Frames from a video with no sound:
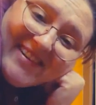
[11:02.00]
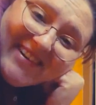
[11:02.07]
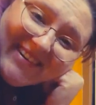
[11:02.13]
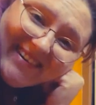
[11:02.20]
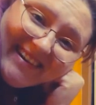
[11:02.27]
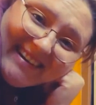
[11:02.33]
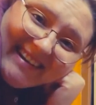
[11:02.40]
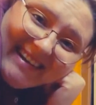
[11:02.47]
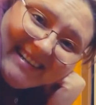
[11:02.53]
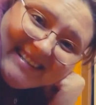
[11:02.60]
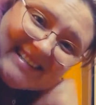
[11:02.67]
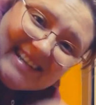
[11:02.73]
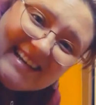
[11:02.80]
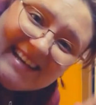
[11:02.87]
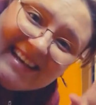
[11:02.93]
All right,
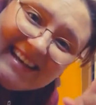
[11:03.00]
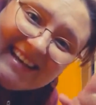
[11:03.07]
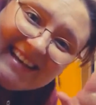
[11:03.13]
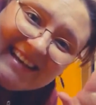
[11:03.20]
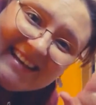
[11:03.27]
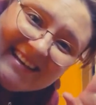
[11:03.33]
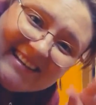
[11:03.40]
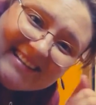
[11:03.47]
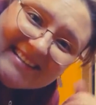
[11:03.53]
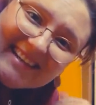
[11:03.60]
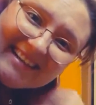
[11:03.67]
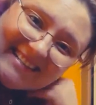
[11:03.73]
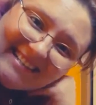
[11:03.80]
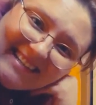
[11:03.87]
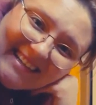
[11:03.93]
guys,
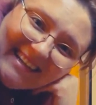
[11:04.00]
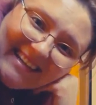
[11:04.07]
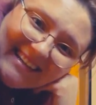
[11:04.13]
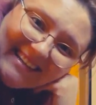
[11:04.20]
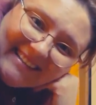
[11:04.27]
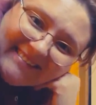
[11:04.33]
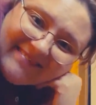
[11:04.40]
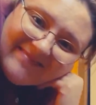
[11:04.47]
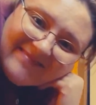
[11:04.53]
talk to you later.